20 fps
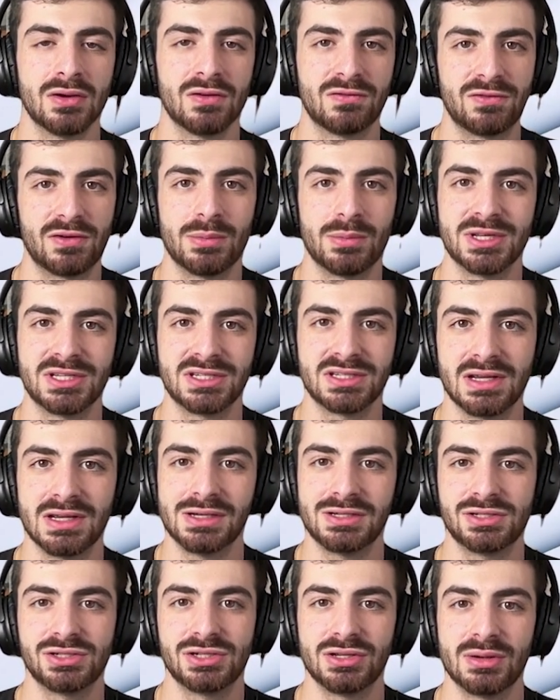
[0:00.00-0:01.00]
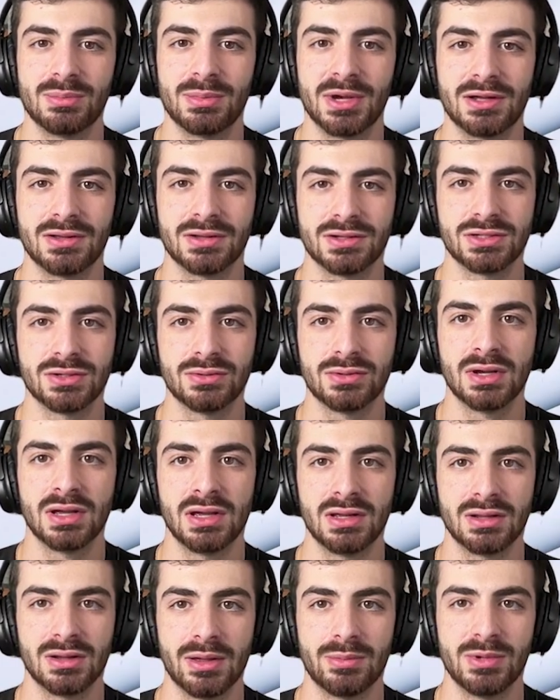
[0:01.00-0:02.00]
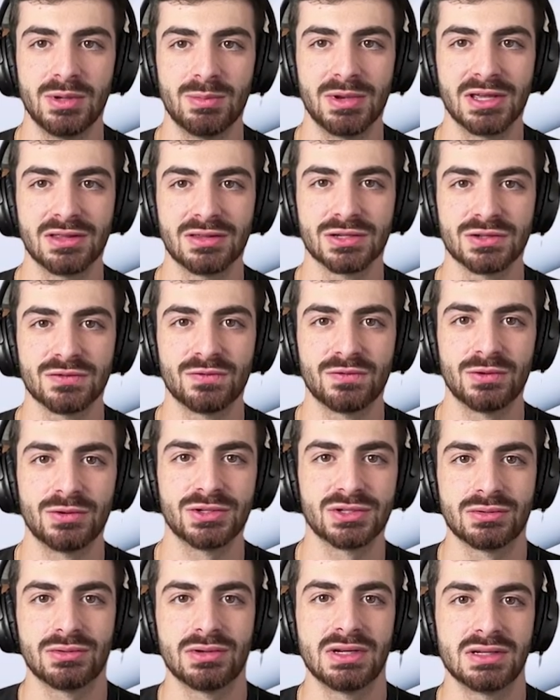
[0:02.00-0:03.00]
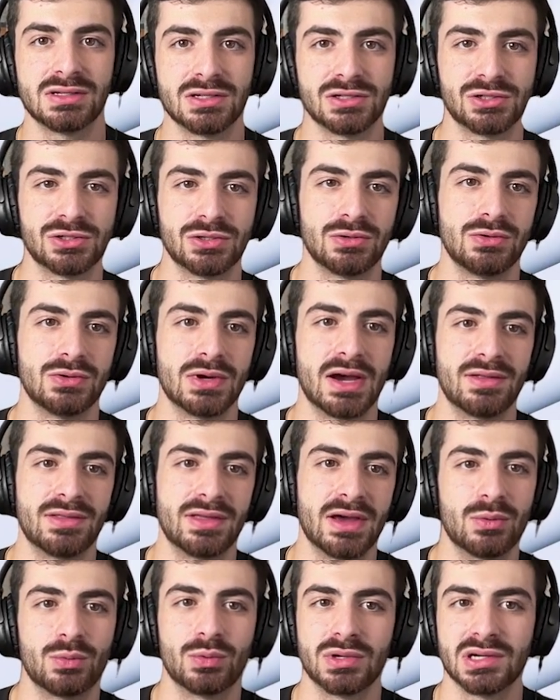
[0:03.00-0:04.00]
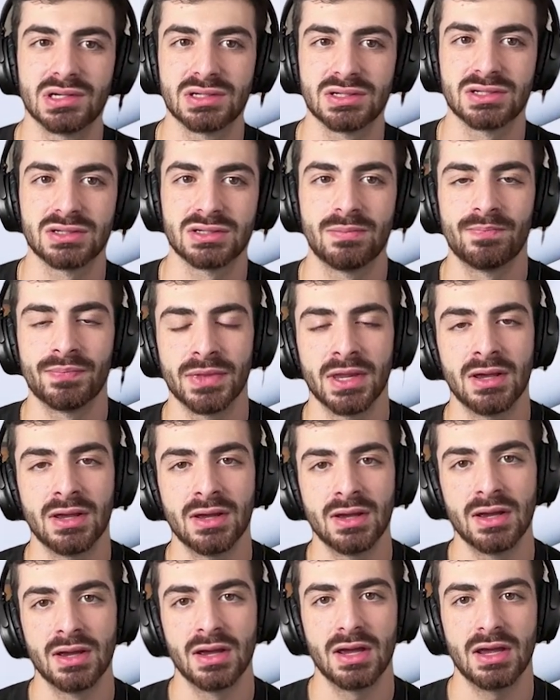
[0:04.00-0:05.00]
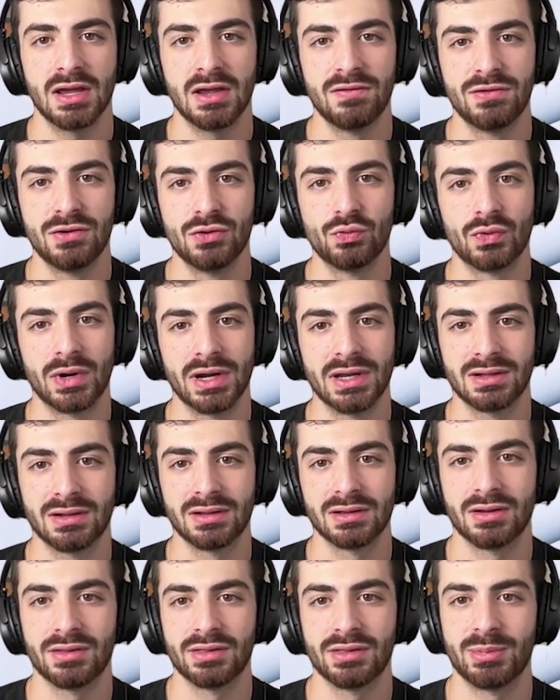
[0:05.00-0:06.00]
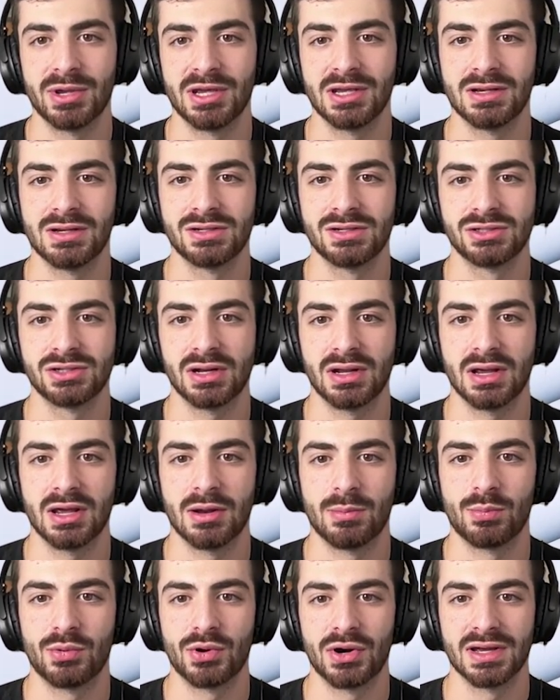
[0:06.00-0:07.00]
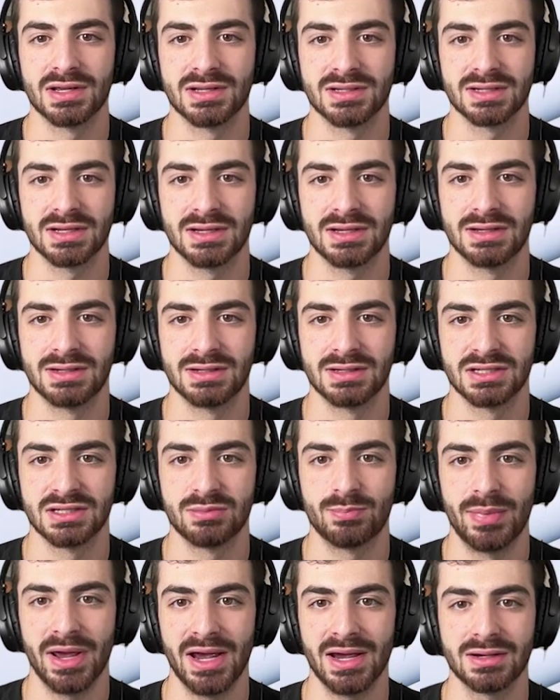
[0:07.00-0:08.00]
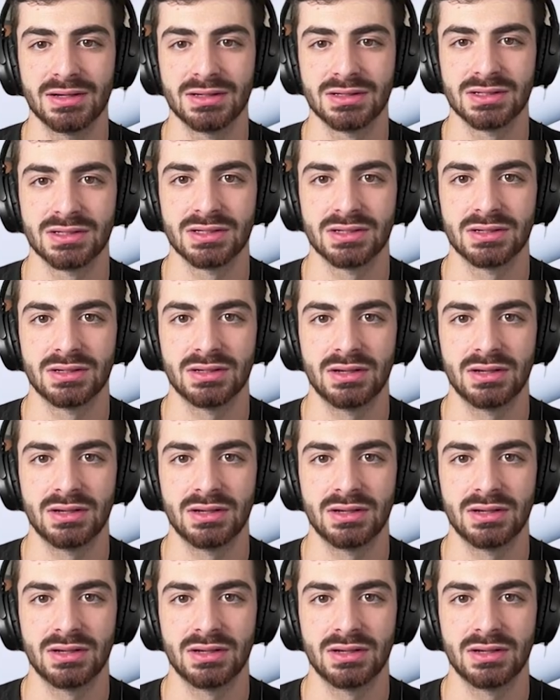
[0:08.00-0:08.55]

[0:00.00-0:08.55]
from its HTML. So let me make this full screen to show you how that works. If you right click on the page and press inspect,